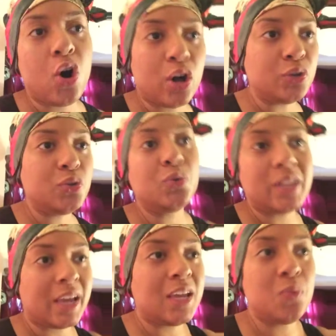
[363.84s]
all knew
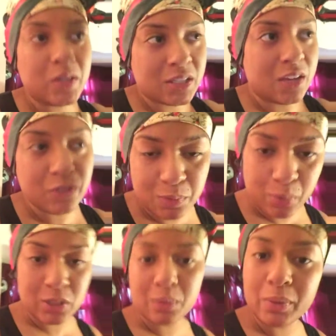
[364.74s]
that he wasn't even
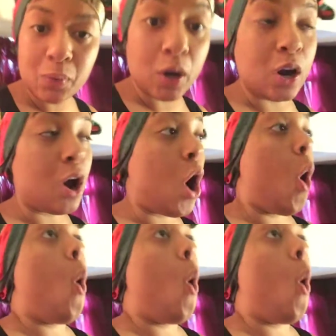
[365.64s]
supposed to be with her.